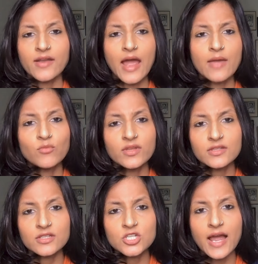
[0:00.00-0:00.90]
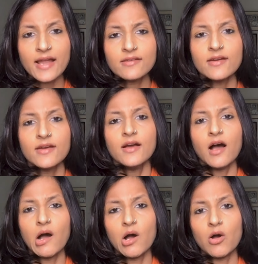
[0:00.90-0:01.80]
time with the child
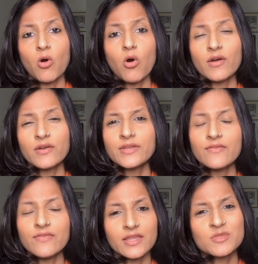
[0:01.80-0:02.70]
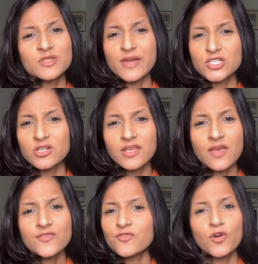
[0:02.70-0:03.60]
or giving them special
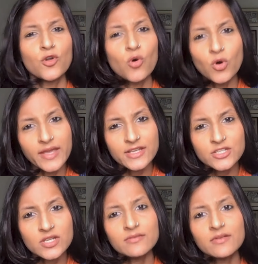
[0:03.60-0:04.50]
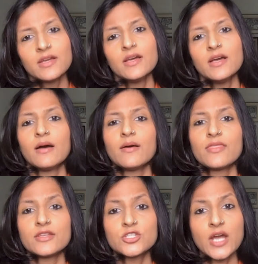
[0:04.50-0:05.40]
gifts for no occasion.
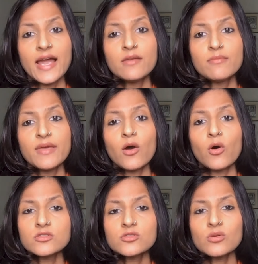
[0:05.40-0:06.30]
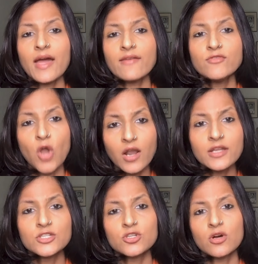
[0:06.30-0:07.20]
The child may also have
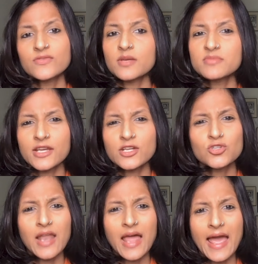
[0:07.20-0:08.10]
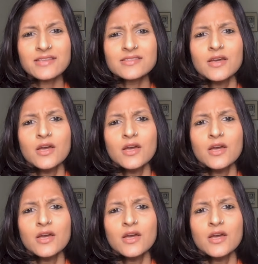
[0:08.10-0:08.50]
knowledge of some sexual acts